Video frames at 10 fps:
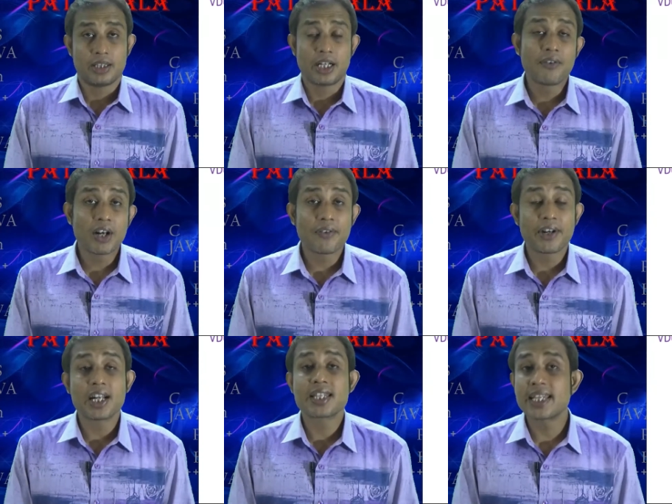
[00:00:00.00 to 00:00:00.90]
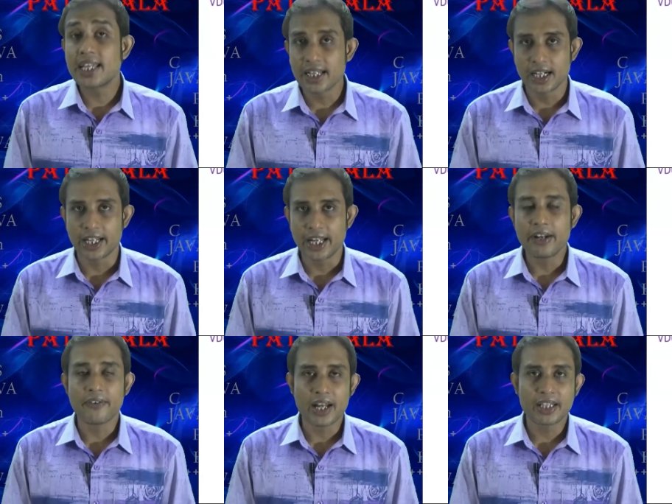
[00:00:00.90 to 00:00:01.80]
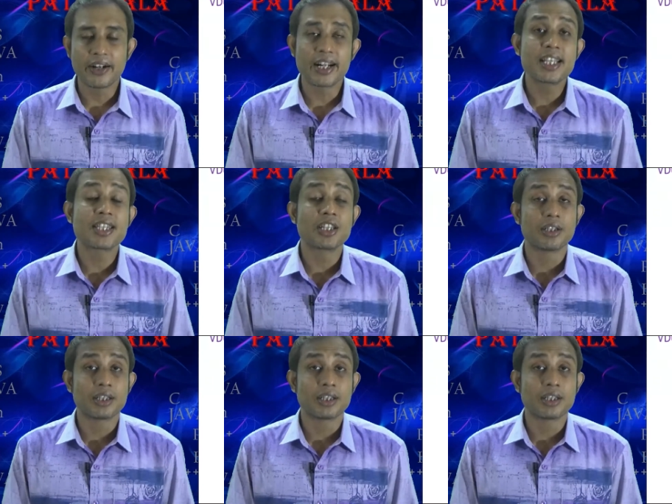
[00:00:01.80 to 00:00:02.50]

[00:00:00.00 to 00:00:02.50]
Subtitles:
developed in a single day, rather it is